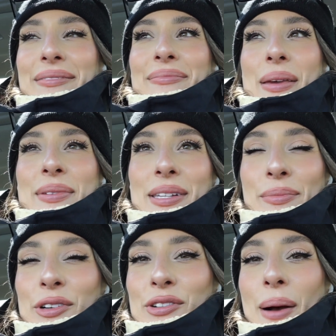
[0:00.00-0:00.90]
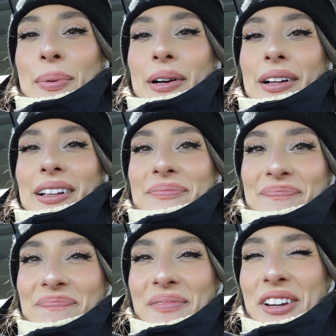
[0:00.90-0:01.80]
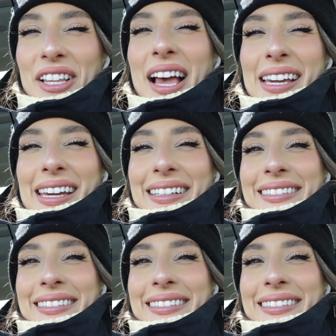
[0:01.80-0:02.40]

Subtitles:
maybe somewhere tropical, you're lucky.